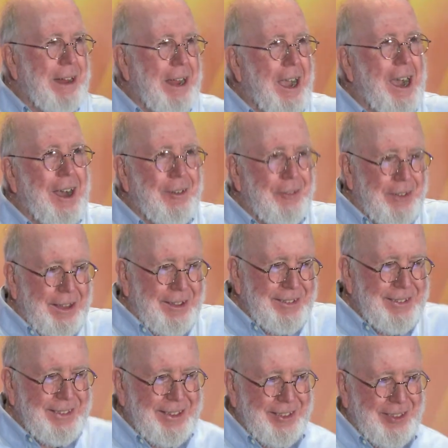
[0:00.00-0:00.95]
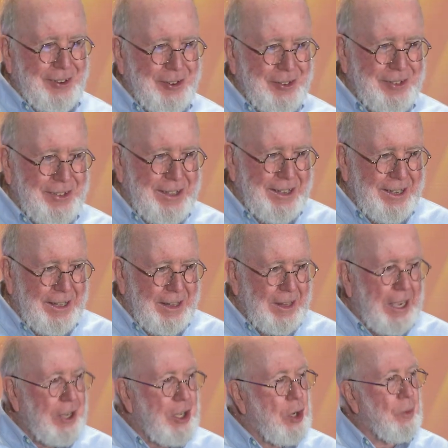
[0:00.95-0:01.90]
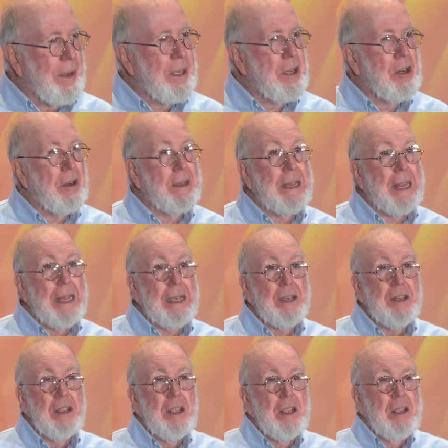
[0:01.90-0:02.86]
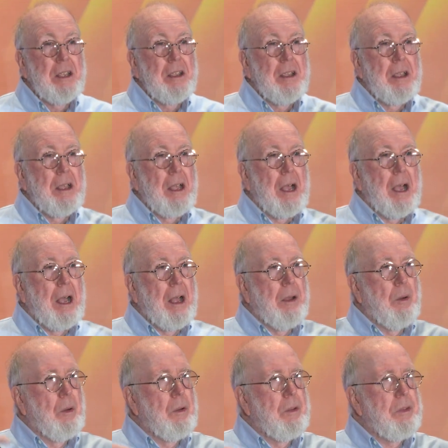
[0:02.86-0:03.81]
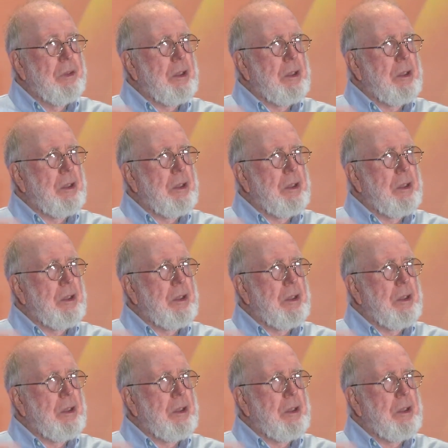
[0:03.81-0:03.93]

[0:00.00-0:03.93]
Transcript: obvious that there's uh, a lot going on. And the